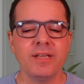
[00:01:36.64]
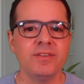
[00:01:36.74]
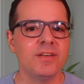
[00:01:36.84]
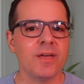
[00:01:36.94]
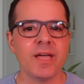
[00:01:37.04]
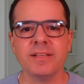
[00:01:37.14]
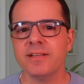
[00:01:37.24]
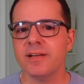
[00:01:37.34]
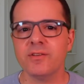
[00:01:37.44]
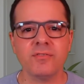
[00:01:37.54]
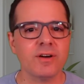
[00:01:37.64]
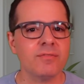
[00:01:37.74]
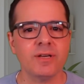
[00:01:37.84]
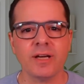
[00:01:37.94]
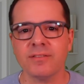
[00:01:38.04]
They're ideal for
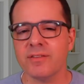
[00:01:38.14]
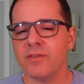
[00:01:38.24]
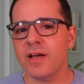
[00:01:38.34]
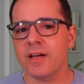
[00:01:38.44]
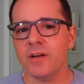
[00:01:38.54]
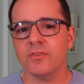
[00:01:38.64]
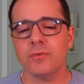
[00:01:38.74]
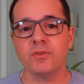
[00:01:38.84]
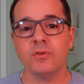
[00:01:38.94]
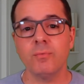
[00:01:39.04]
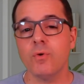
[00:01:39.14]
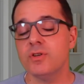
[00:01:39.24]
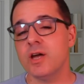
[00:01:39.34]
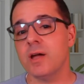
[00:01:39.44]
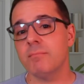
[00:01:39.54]
everyday stuff like customer
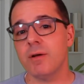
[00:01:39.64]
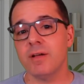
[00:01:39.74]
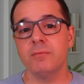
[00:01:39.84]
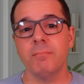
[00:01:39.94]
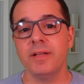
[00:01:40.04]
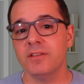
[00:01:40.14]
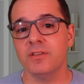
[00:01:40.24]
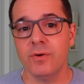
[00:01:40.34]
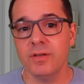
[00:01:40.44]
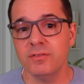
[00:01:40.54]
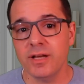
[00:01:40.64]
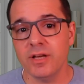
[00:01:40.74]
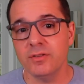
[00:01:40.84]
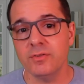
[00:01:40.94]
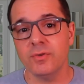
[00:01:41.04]
support chatbots, basic
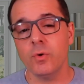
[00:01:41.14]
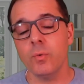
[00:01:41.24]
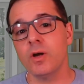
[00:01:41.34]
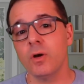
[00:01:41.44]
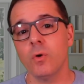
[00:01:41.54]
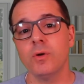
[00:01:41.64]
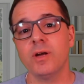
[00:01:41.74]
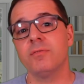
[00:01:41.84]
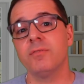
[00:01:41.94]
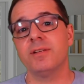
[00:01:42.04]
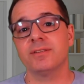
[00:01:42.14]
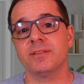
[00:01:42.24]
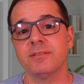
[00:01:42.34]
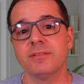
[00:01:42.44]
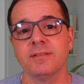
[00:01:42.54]
translations, or quick coding
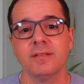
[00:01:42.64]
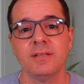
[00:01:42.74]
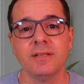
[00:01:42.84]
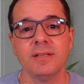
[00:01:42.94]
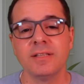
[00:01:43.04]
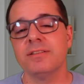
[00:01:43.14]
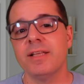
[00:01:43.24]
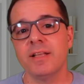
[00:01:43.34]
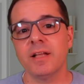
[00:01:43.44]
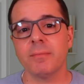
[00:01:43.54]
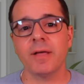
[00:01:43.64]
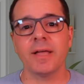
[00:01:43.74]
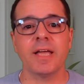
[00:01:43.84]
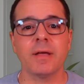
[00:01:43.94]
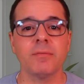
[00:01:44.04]
fixes. These handle about
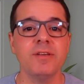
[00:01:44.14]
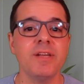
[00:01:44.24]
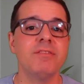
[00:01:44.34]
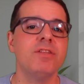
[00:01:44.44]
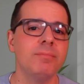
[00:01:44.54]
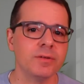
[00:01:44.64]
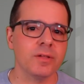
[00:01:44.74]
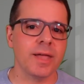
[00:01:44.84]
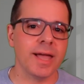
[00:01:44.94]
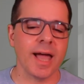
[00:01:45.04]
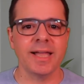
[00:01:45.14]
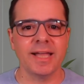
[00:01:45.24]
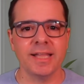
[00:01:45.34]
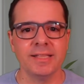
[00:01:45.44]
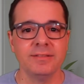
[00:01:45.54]
80% of typical AI
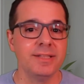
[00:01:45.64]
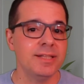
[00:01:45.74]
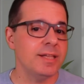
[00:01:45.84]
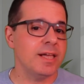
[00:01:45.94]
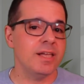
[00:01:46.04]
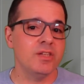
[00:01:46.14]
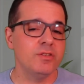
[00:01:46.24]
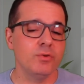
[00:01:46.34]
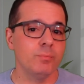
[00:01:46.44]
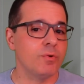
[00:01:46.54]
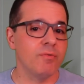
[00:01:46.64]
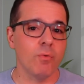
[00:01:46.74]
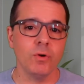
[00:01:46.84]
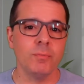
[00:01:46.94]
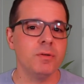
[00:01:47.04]
needs, and they're super
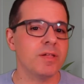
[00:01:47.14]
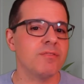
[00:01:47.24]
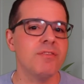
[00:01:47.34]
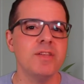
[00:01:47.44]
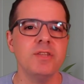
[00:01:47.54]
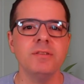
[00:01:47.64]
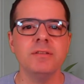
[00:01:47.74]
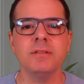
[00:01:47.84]
affordable and efficient.